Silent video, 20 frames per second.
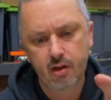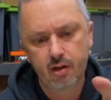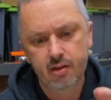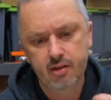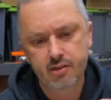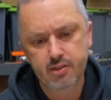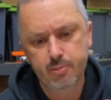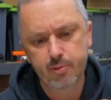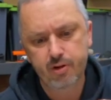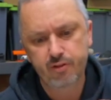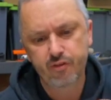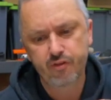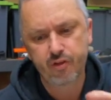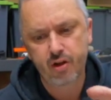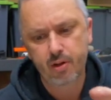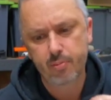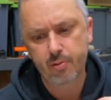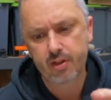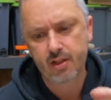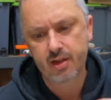There's a bit of
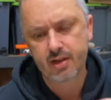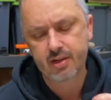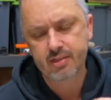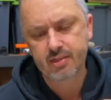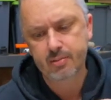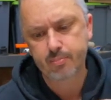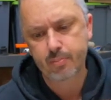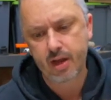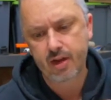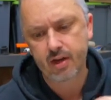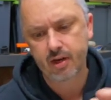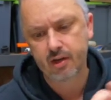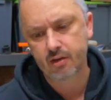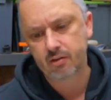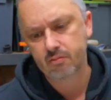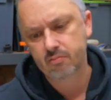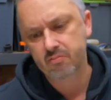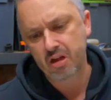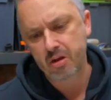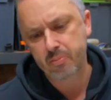fiberglass
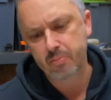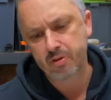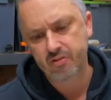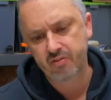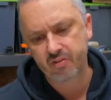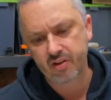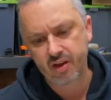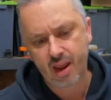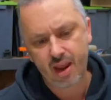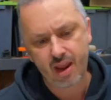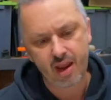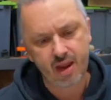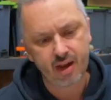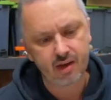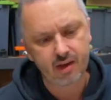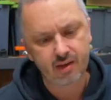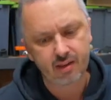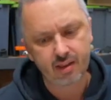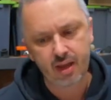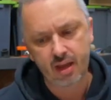matting, a bit of a can
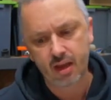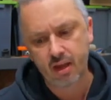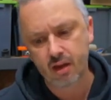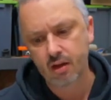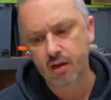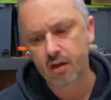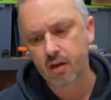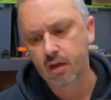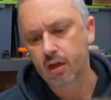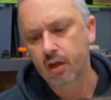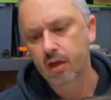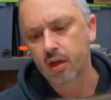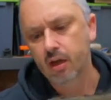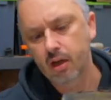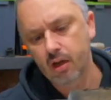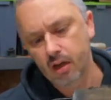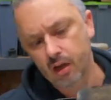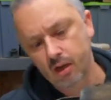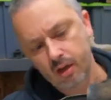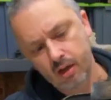in there.
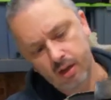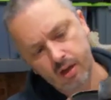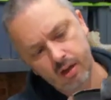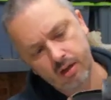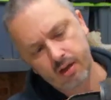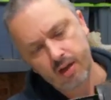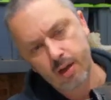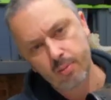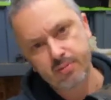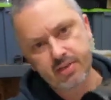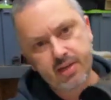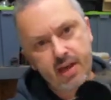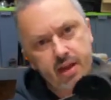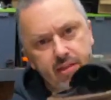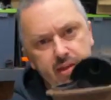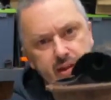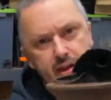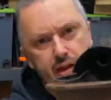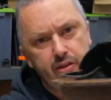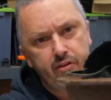Comes out
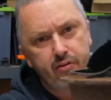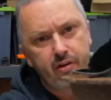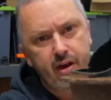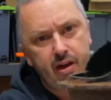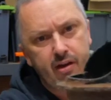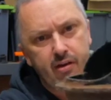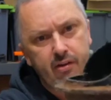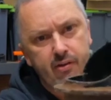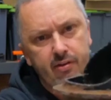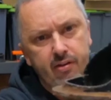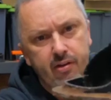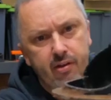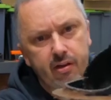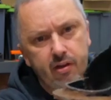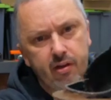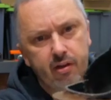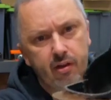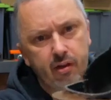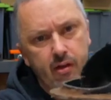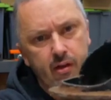the other end
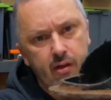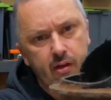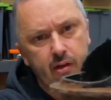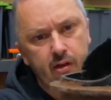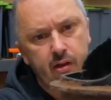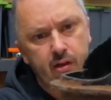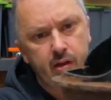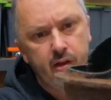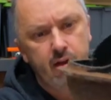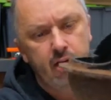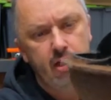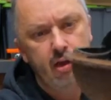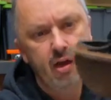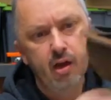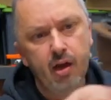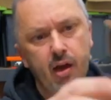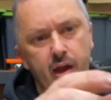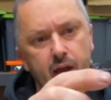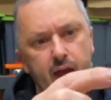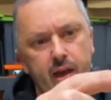
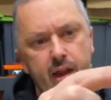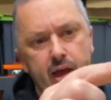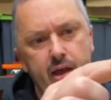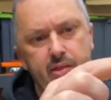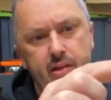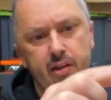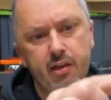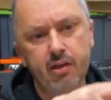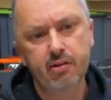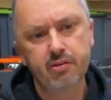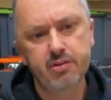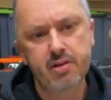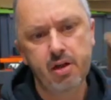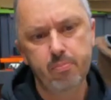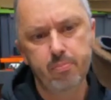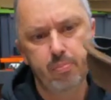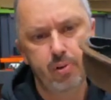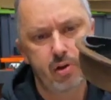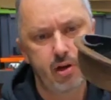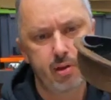and out the little
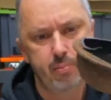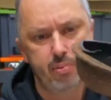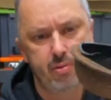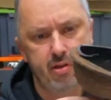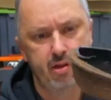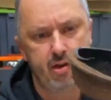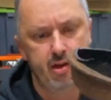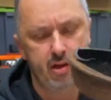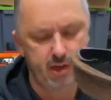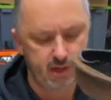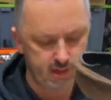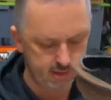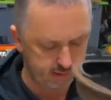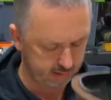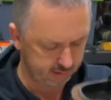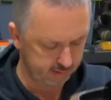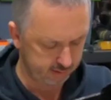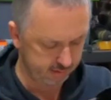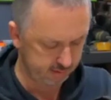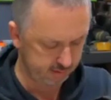dump pipe thing here.